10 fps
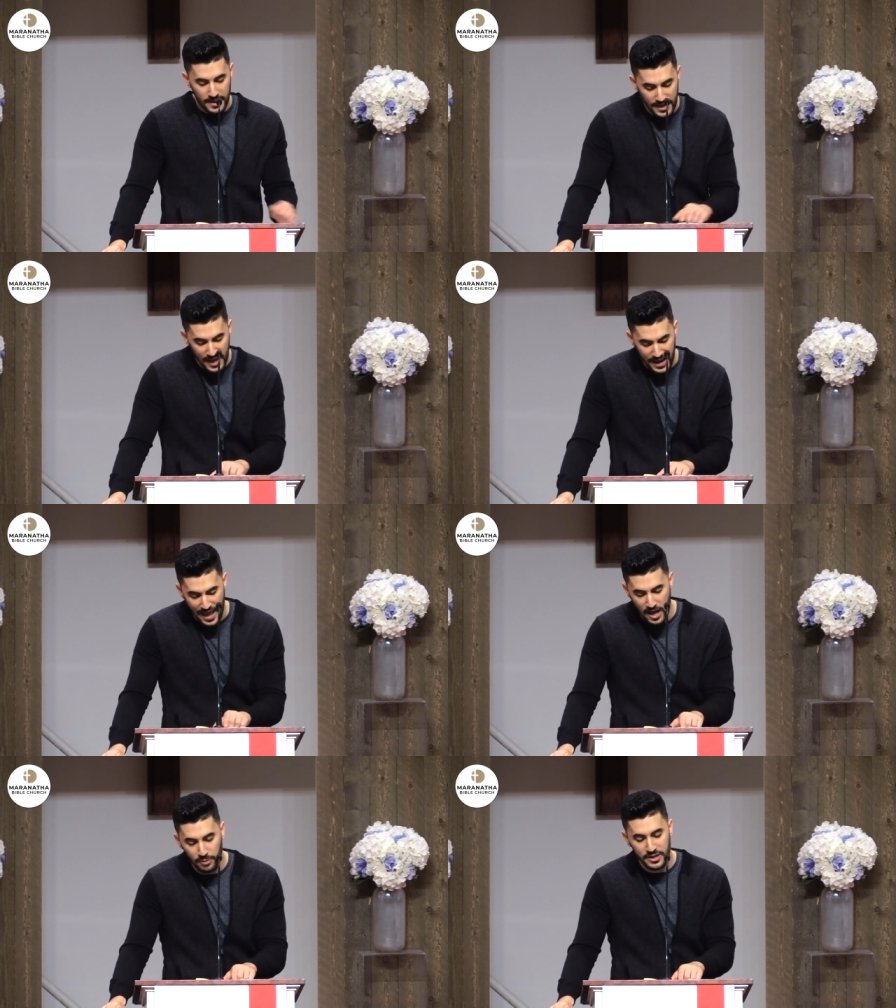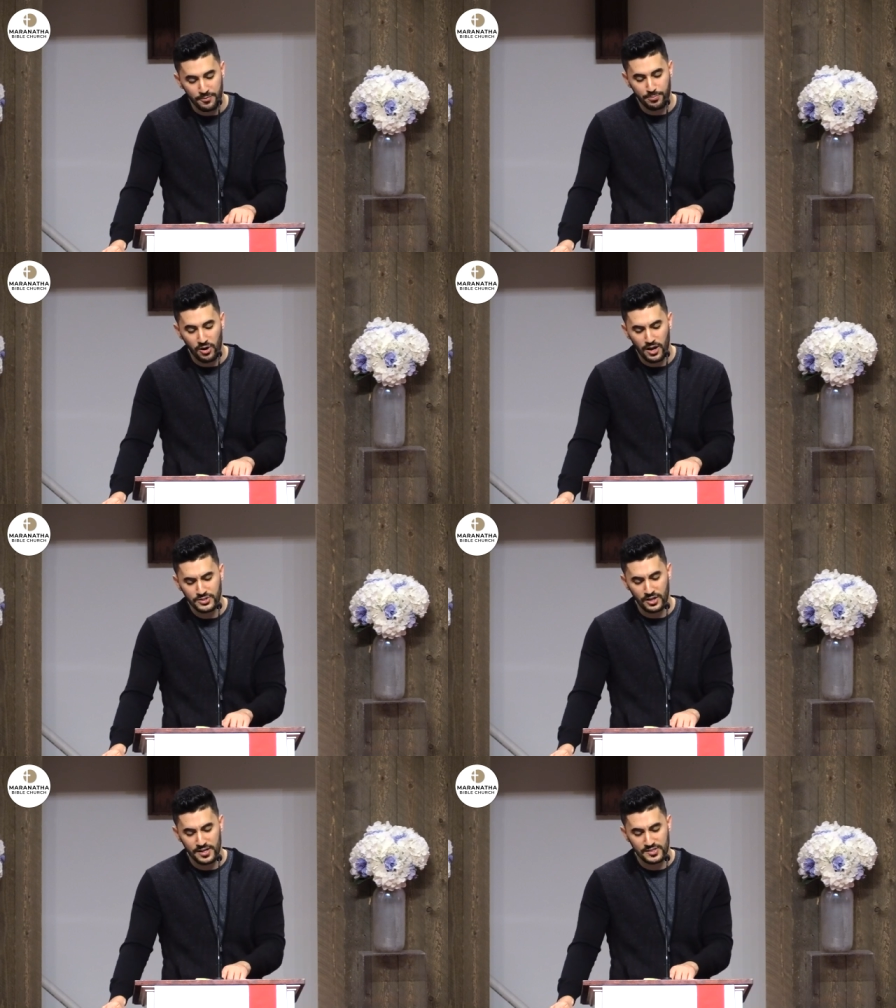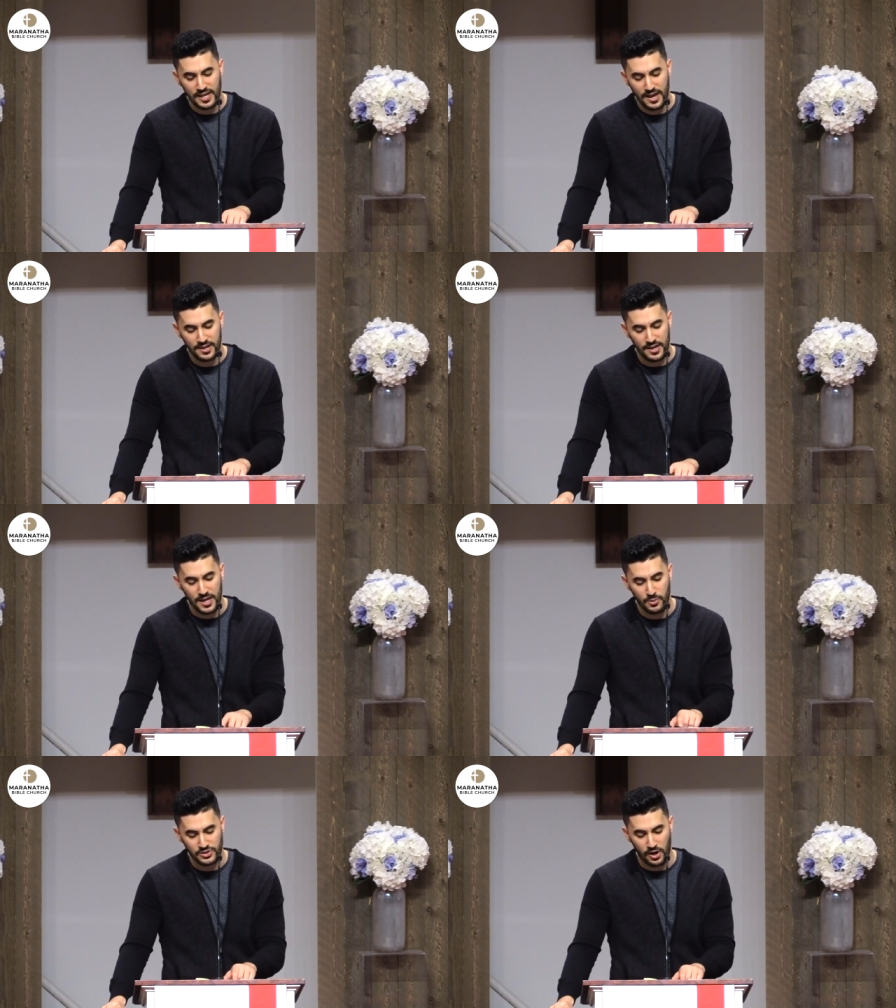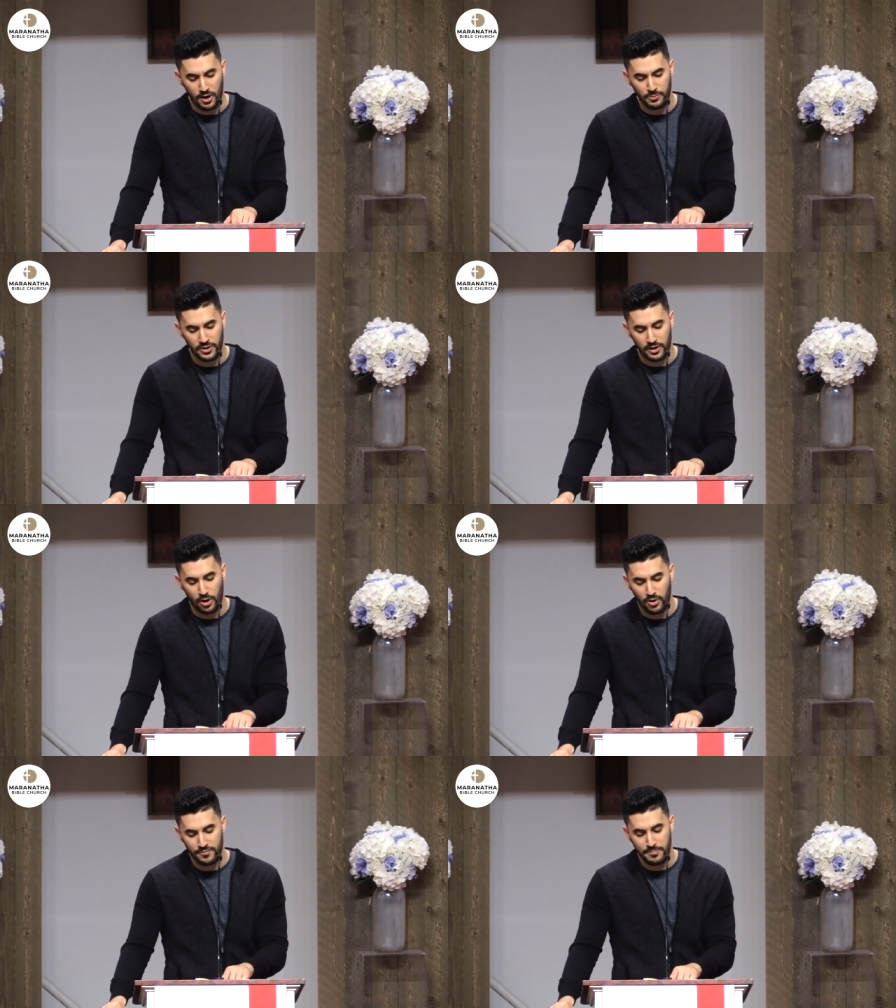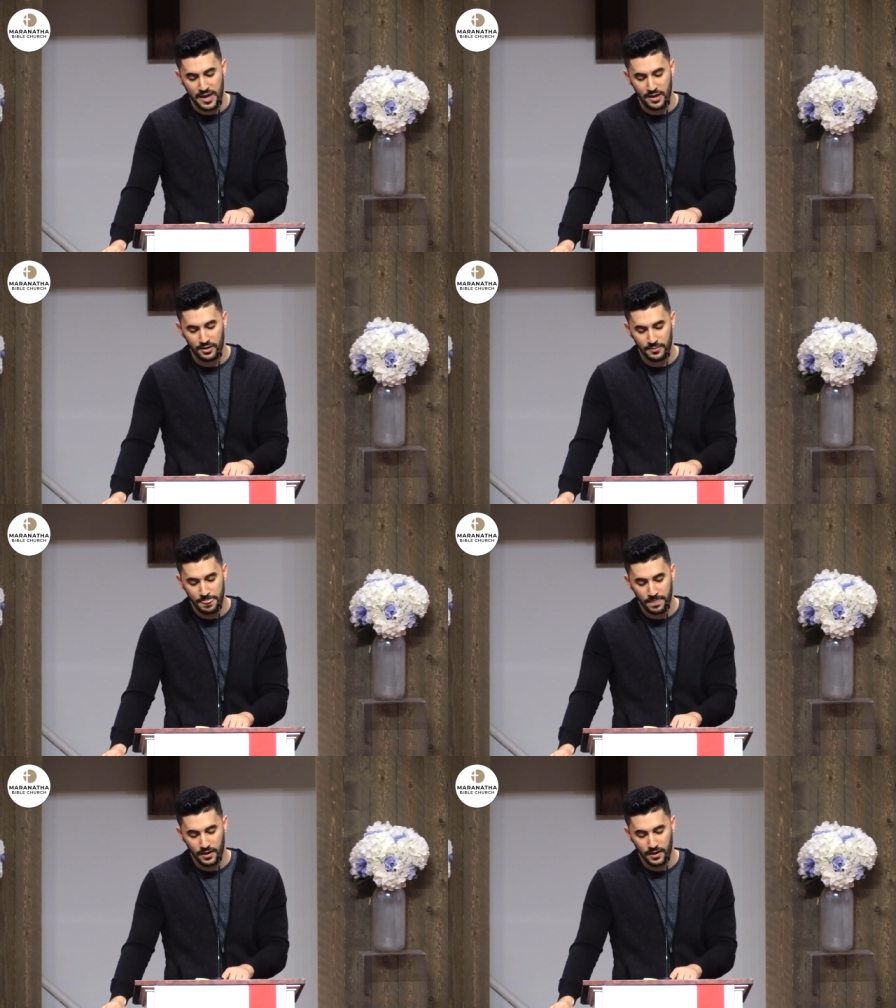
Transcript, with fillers: He had a helmet of bronze on his head, and he was armed with a coat of mail,